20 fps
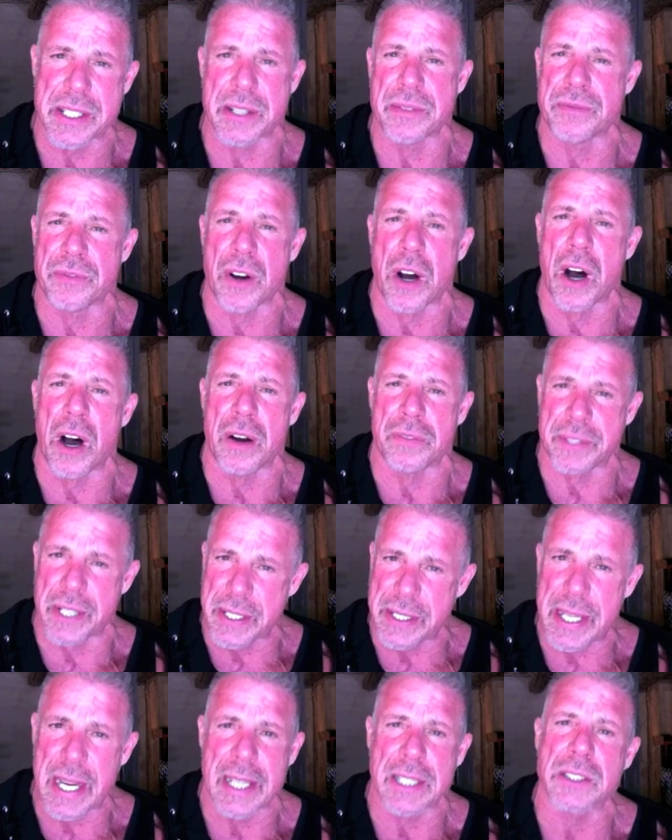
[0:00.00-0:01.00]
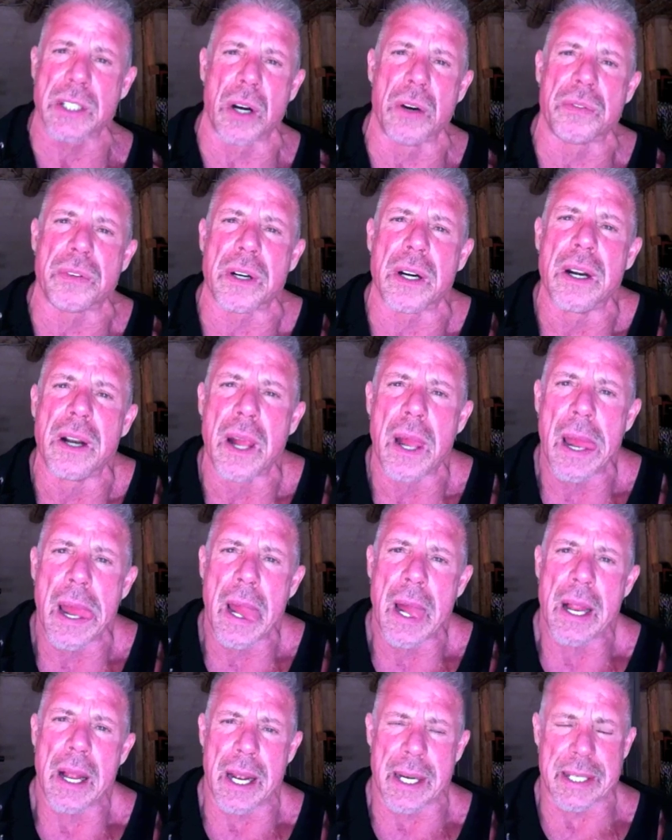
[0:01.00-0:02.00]
involved and takes over.
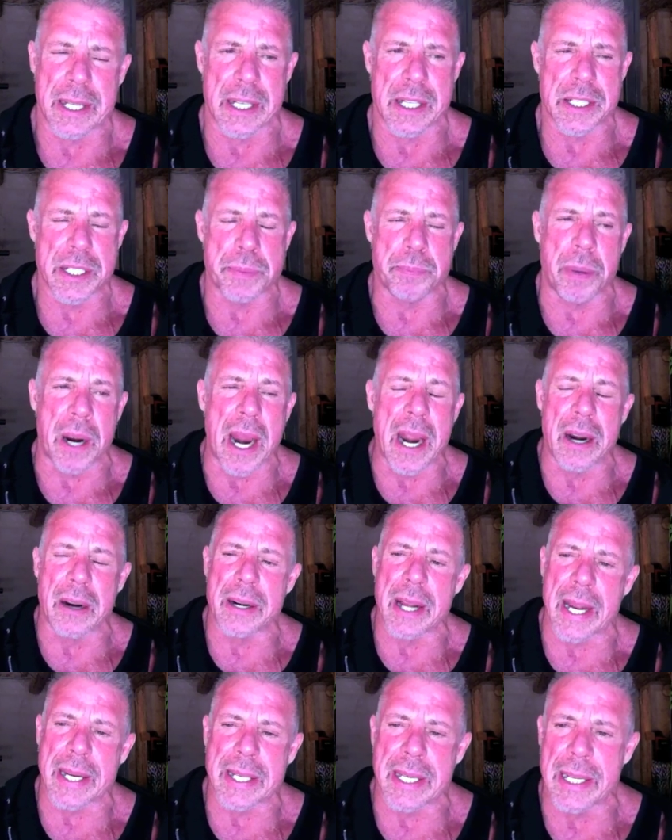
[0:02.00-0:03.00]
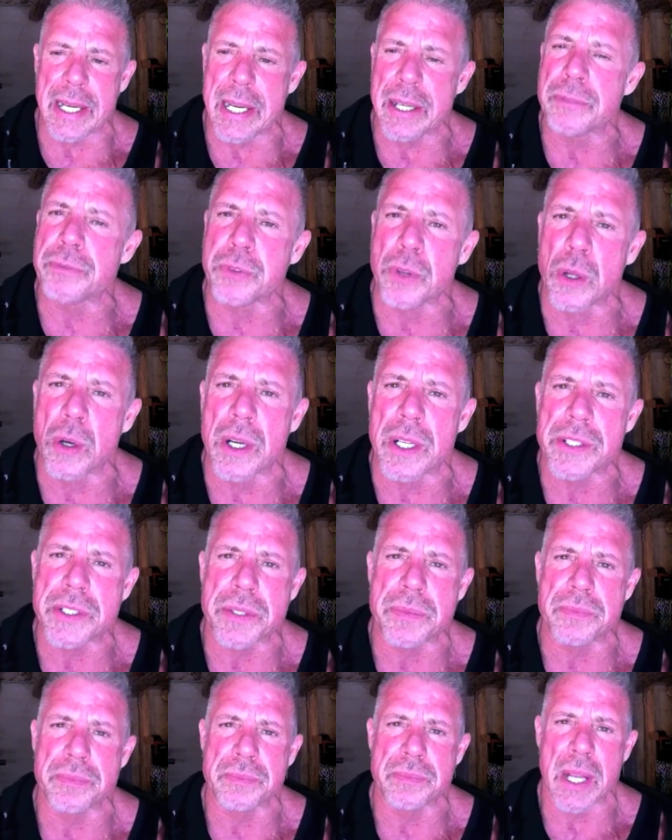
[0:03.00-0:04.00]
I can inspire and I can
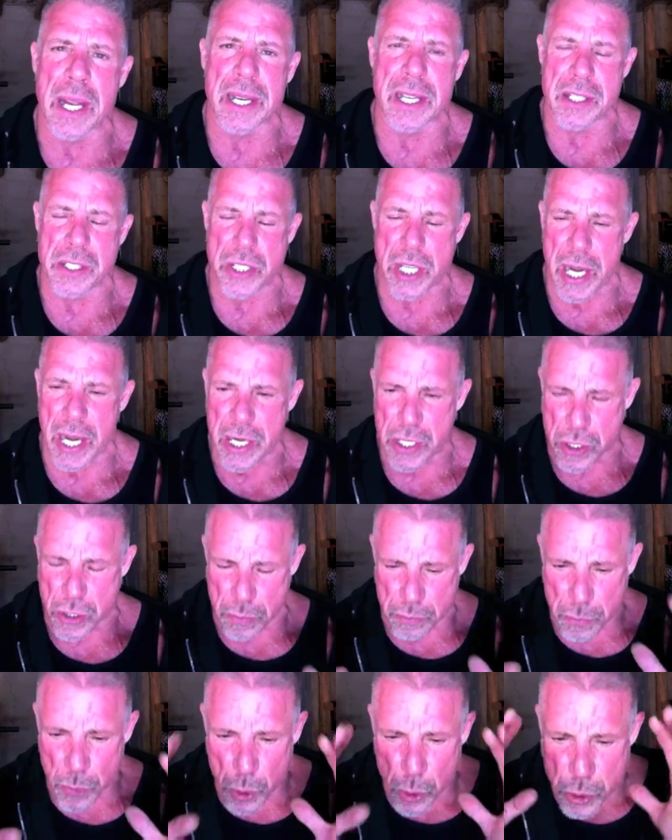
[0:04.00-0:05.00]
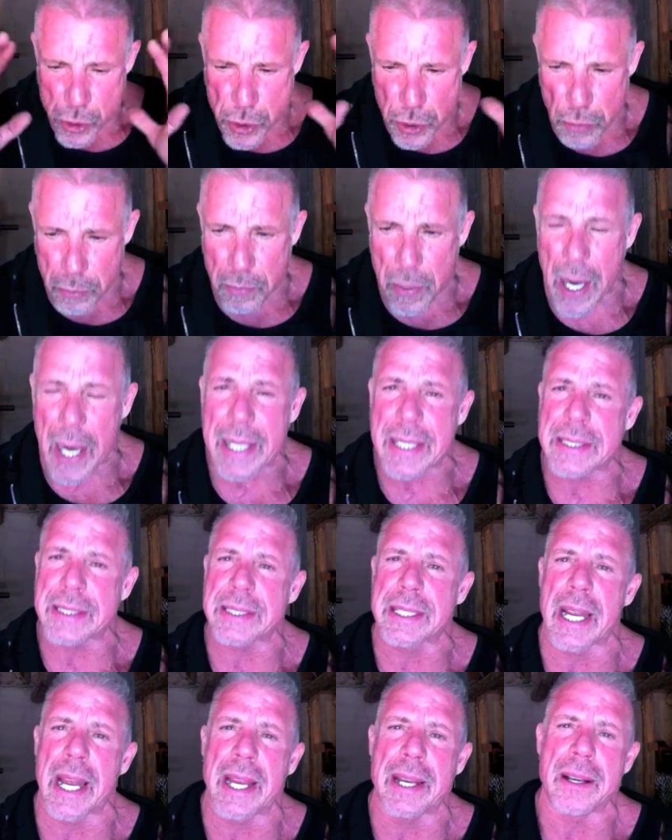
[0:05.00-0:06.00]
influence. I can change your mood, your
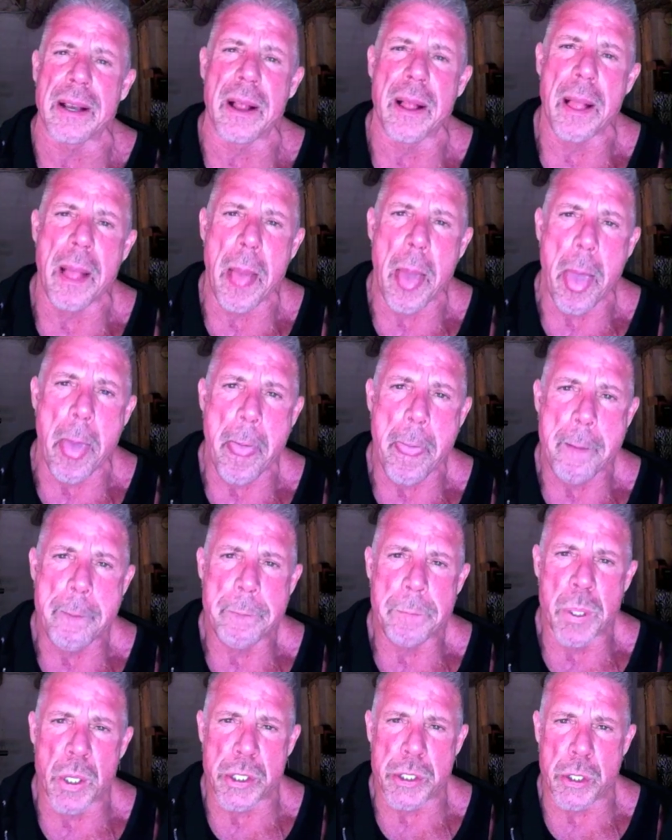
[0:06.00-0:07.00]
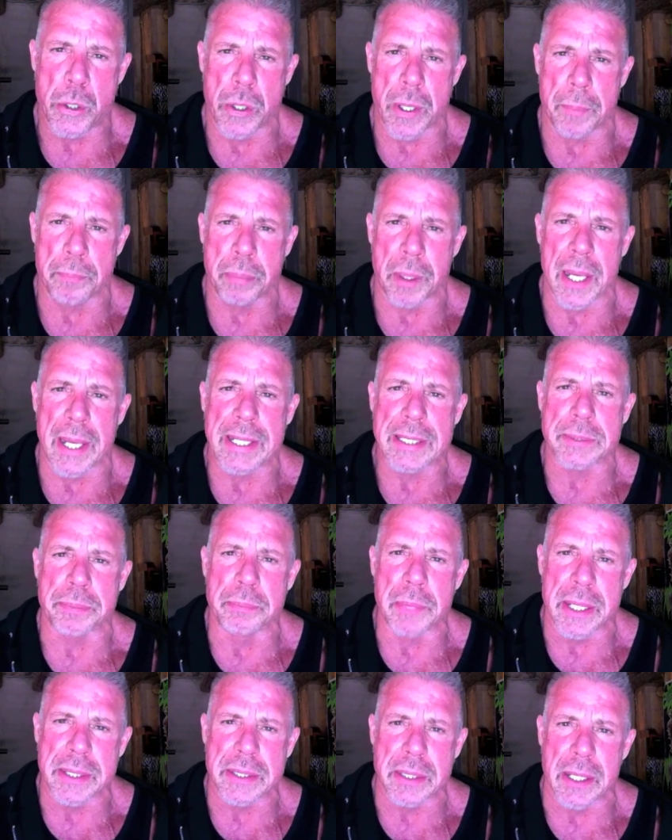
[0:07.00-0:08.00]
mindset, put you in a place
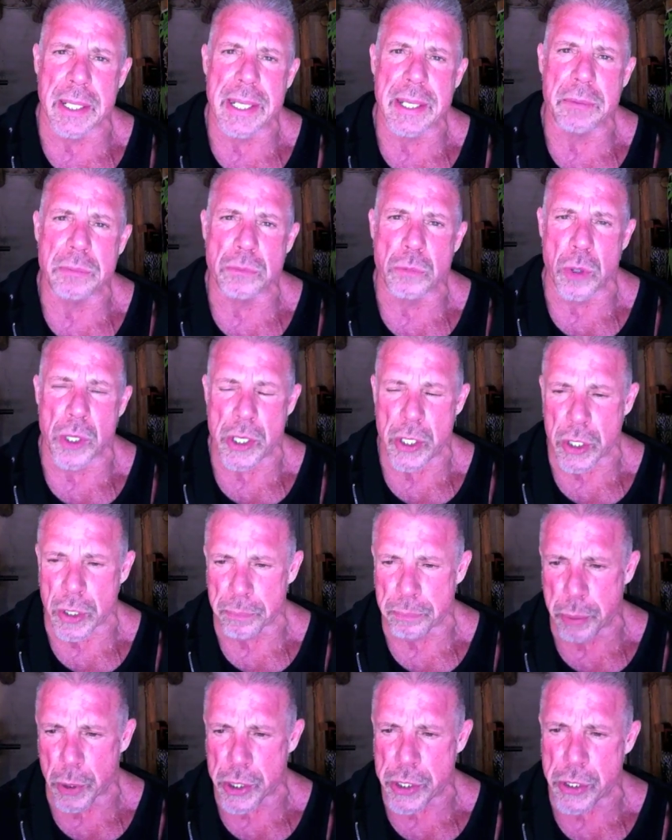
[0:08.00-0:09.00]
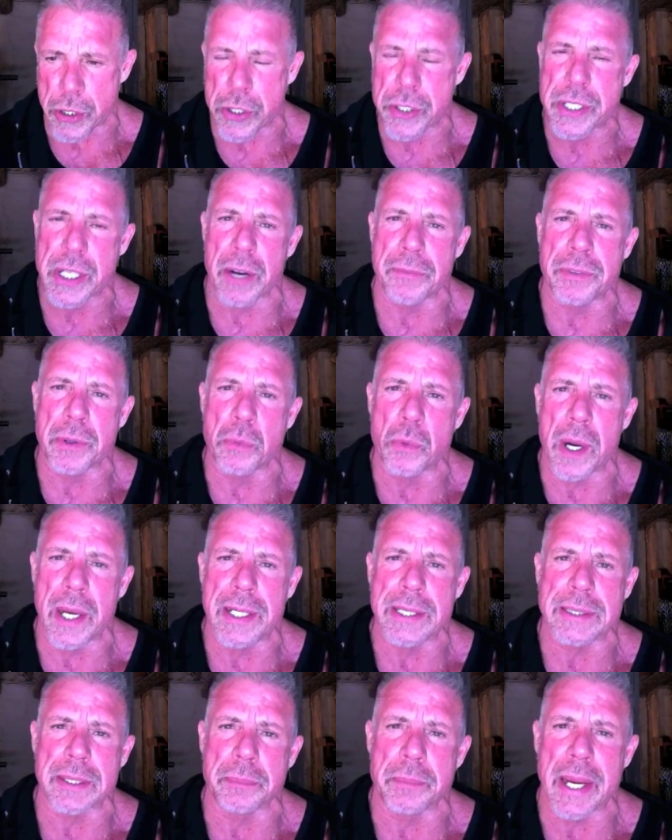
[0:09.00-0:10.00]
mentally where you can push yourself in
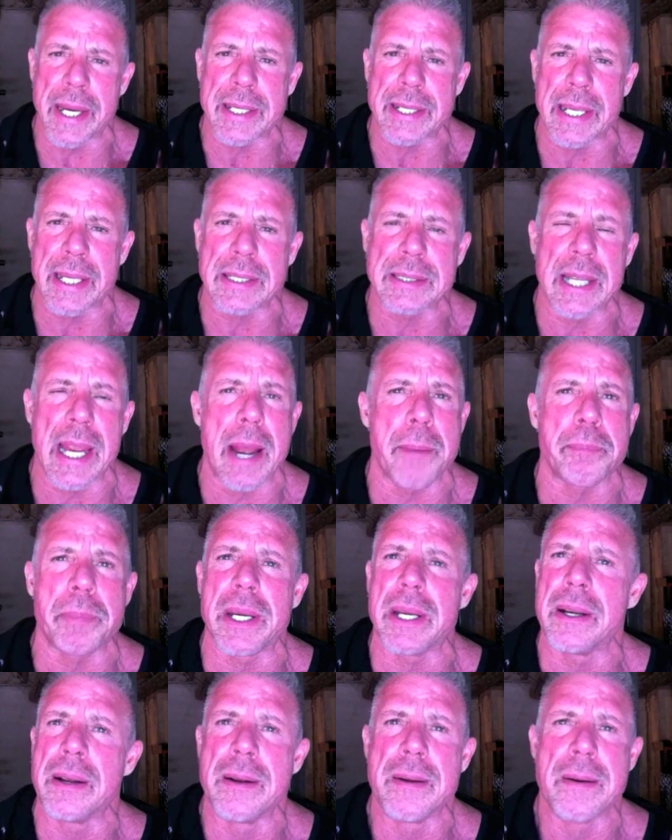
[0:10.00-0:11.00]
ways to make things happen.